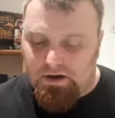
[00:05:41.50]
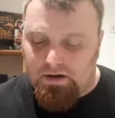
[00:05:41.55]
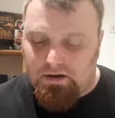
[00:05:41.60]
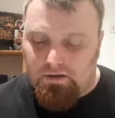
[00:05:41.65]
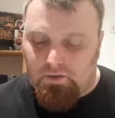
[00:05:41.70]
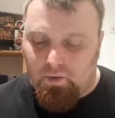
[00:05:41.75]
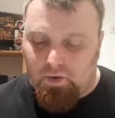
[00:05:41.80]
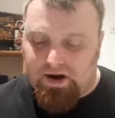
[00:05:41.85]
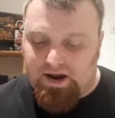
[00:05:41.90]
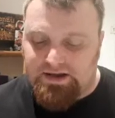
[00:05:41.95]

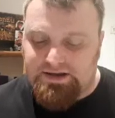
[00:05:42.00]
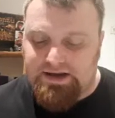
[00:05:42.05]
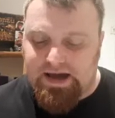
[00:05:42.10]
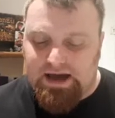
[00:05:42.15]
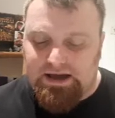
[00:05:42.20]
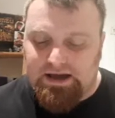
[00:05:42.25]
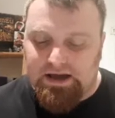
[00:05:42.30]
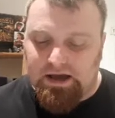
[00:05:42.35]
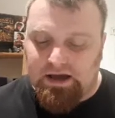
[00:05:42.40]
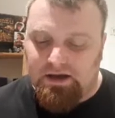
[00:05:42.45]
When
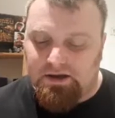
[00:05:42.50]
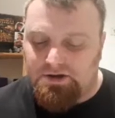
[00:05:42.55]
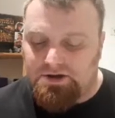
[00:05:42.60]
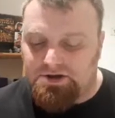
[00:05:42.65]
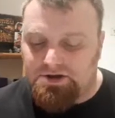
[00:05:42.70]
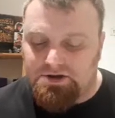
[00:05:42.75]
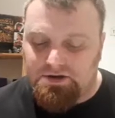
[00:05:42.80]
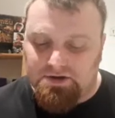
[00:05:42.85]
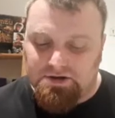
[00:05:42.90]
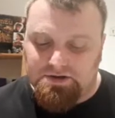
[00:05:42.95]
attacking,
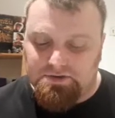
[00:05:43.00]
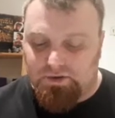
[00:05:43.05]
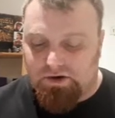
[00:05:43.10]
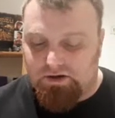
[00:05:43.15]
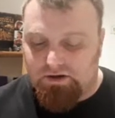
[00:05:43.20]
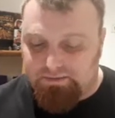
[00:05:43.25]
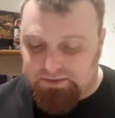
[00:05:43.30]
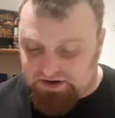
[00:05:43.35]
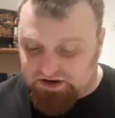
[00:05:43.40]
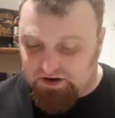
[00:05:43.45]
choose one of
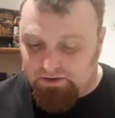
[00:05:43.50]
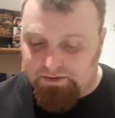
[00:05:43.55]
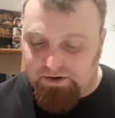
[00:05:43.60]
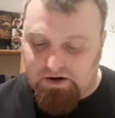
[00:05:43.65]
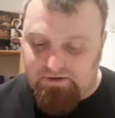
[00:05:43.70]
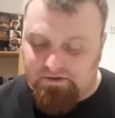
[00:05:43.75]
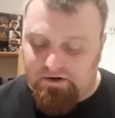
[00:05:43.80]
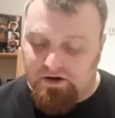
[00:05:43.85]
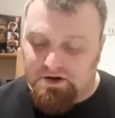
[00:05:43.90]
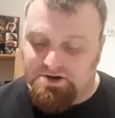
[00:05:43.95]
the 2
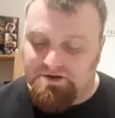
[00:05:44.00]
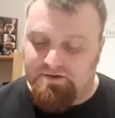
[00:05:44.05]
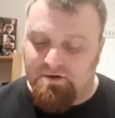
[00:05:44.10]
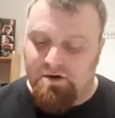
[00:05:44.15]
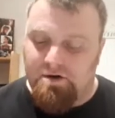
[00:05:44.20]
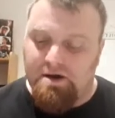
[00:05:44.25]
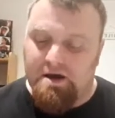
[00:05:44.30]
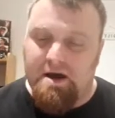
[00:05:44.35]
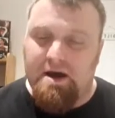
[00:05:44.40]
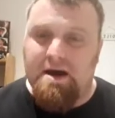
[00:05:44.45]
profiles. You've
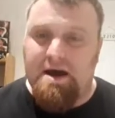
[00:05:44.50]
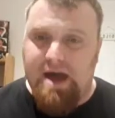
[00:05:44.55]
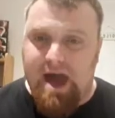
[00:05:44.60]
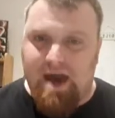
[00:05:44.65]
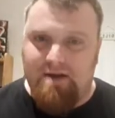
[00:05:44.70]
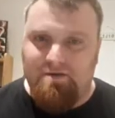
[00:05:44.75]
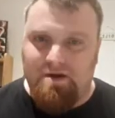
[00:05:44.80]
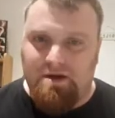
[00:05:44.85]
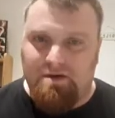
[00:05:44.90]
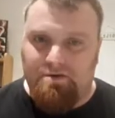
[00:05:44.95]
got
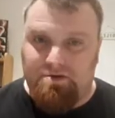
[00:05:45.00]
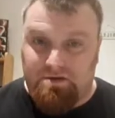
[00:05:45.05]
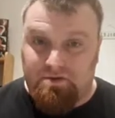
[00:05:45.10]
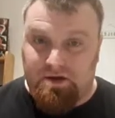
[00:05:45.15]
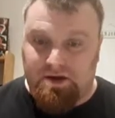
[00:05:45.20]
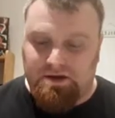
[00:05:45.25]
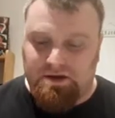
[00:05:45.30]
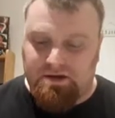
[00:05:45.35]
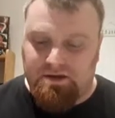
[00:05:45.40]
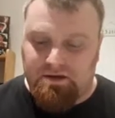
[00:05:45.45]
Heavy,
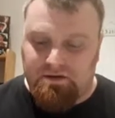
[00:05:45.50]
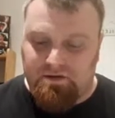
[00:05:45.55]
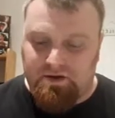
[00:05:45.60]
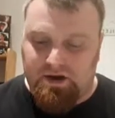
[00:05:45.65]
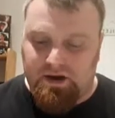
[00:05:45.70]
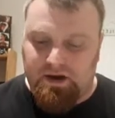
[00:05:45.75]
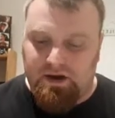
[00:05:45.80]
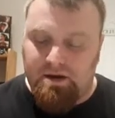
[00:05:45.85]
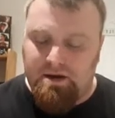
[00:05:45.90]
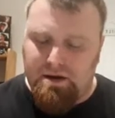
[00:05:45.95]

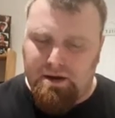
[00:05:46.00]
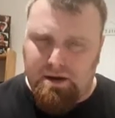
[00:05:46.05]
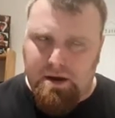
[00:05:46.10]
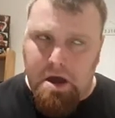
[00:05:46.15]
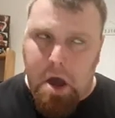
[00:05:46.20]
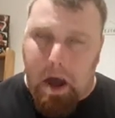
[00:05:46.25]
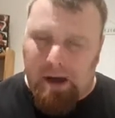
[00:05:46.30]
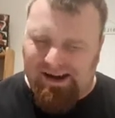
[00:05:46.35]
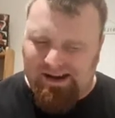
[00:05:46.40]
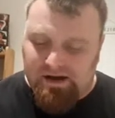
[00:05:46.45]
3d3,
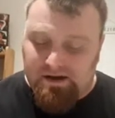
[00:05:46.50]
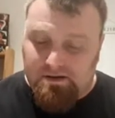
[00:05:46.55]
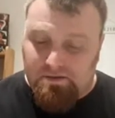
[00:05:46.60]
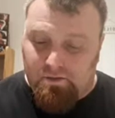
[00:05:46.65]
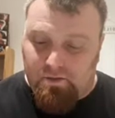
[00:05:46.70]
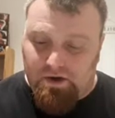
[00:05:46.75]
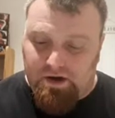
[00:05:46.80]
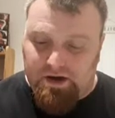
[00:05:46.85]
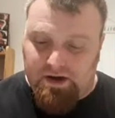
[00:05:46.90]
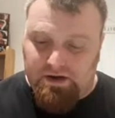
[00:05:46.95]

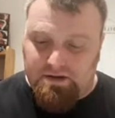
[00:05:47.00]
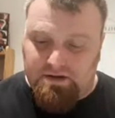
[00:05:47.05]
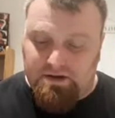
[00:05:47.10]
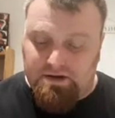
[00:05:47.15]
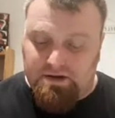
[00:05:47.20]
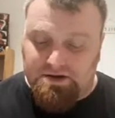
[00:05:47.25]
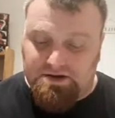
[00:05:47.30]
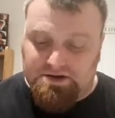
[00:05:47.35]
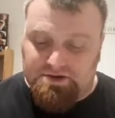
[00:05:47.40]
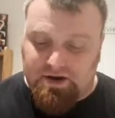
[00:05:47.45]
with
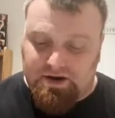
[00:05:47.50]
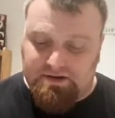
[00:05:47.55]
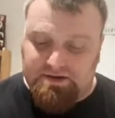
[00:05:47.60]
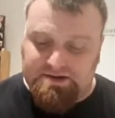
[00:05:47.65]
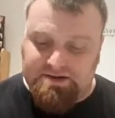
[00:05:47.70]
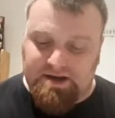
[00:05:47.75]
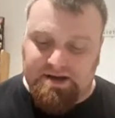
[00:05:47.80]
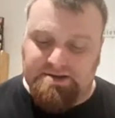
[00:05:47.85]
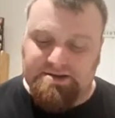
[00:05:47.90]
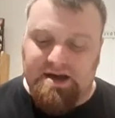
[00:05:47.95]
a Strength
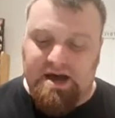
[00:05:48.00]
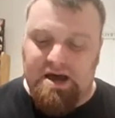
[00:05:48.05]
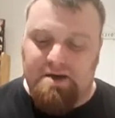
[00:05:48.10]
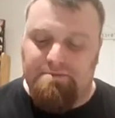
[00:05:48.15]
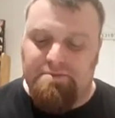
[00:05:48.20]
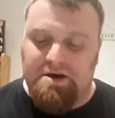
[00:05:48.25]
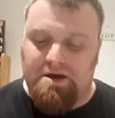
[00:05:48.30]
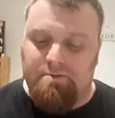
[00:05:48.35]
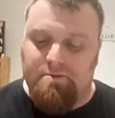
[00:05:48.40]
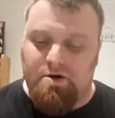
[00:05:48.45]
6,
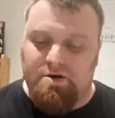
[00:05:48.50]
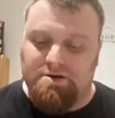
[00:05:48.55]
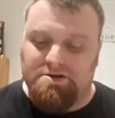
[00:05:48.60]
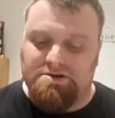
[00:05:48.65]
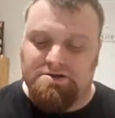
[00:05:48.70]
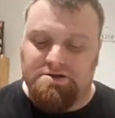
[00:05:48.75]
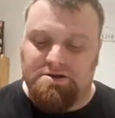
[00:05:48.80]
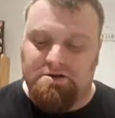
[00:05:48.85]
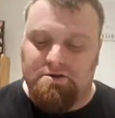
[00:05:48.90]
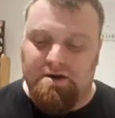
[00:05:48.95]
AP
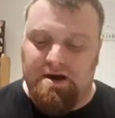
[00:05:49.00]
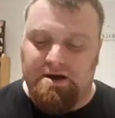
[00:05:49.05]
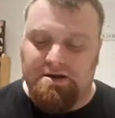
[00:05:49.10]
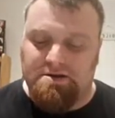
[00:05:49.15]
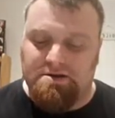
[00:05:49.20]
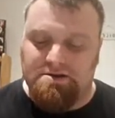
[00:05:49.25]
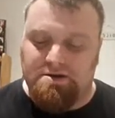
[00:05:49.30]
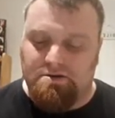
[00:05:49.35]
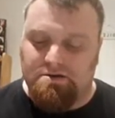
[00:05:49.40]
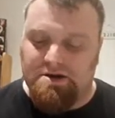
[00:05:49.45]
-2
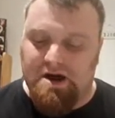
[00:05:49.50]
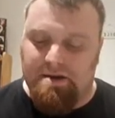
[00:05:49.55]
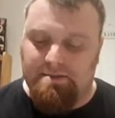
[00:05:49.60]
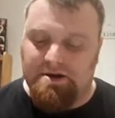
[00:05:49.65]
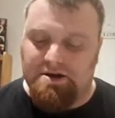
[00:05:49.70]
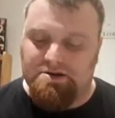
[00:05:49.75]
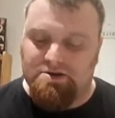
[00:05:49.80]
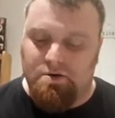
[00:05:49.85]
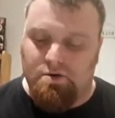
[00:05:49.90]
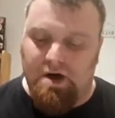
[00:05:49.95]
and 2
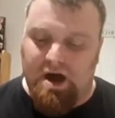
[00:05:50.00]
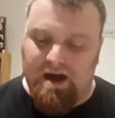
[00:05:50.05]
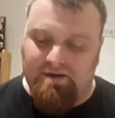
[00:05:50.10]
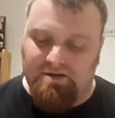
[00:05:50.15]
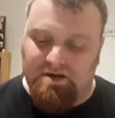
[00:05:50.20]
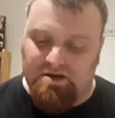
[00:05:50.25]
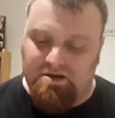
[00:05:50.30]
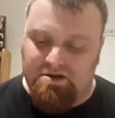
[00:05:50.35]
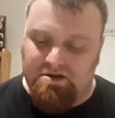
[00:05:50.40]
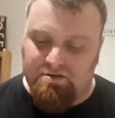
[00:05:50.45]
damage, or
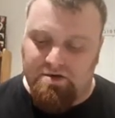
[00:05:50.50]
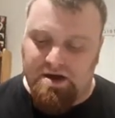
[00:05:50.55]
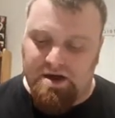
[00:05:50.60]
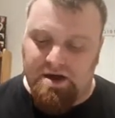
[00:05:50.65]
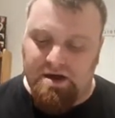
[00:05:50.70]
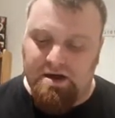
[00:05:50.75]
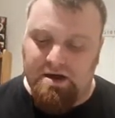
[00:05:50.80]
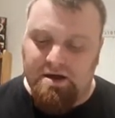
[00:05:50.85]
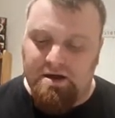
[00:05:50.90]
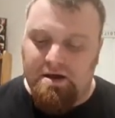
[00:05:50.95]
Heavy
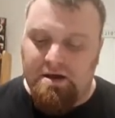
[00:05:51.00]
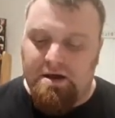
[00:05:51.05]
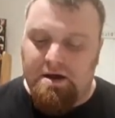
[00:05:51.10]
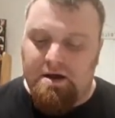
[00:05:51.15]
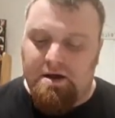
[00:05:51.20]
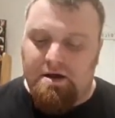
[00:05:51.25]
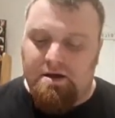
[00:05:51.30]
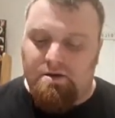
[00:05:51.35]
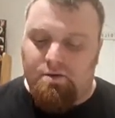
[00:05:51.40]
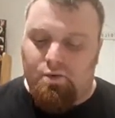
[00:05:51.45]
3,
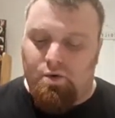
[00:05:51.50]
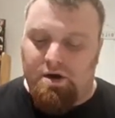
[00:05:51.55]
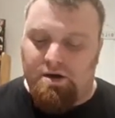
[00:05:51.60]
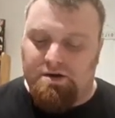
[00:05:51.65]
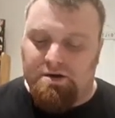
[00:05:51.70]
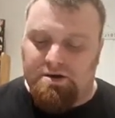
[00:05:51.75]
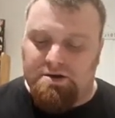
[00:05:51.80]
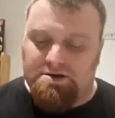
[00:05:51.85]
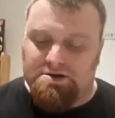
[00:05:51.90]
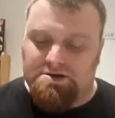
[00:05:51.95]
with
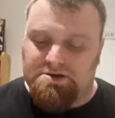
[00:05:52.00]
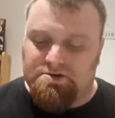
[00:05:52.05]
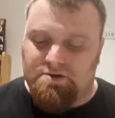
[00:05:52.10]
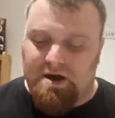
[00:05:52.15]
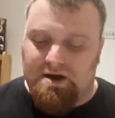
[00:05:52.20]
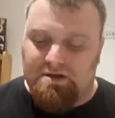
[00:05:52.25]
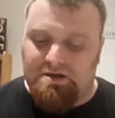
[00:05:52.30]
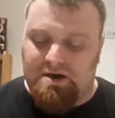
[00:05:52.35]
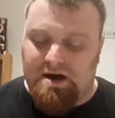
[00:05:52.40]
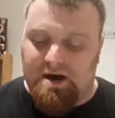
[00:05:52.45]
a
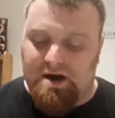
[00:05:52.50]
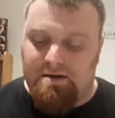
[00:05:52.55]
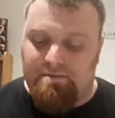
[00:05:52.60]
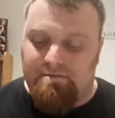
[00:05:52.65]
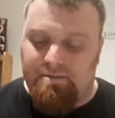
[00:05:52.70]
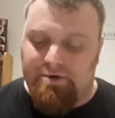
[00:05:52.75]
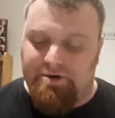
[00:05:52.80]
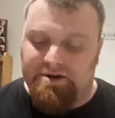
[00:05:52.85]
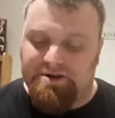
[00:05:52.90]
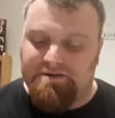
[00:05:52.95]
Strength 8,
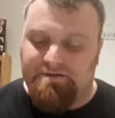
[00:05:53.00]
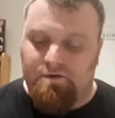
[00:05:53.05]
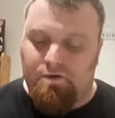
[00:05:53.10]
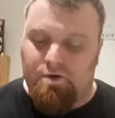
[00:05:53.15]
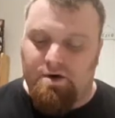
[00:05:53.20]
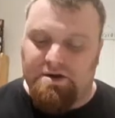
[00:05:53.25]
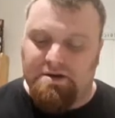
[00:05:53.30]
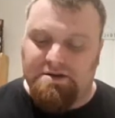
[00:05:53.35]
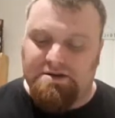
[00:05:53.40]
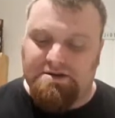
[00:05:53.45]

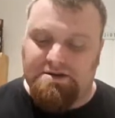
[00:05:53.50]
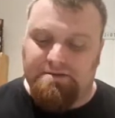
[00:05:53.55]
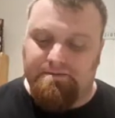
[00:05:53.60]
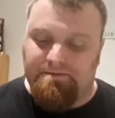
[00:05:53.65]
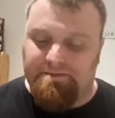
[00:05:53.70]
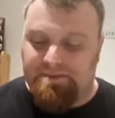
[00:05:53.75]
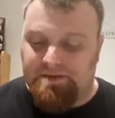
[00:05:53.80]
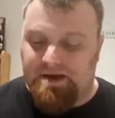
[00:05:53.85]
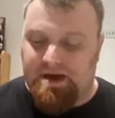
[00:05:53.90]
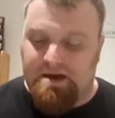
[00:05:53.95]
-4 and
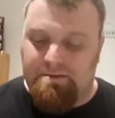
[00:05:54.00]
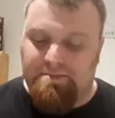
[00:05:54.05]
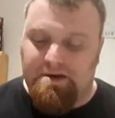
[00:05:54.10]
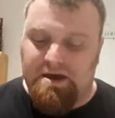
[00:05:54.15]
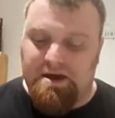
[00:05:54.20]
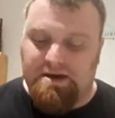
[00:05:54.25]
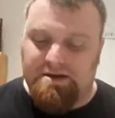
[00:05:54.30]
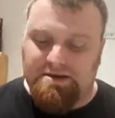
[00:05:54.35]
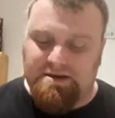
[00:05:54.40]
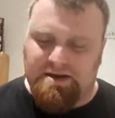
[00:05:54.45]

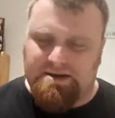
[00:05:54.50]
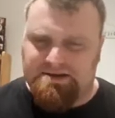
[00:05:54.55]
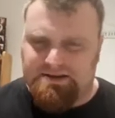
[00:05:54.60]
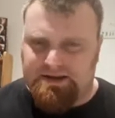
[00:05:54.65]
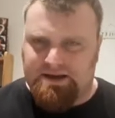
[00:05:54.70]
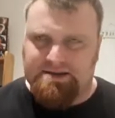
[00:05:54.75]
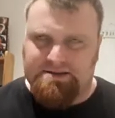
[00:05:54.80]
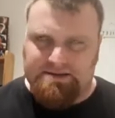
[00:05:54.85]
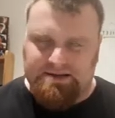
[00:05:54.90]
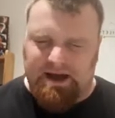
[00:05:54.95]
AP and
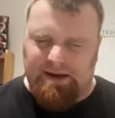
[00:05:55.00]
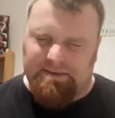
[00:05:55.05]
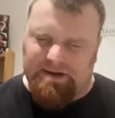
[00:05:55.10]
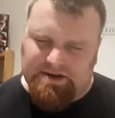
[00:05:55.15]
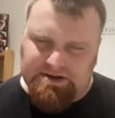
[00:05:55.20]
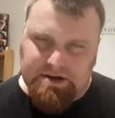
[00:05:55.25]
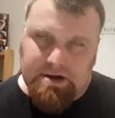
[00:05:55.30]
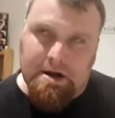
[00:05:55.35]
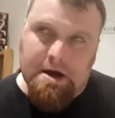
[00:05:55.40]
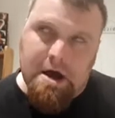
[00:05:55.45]
D6 damage.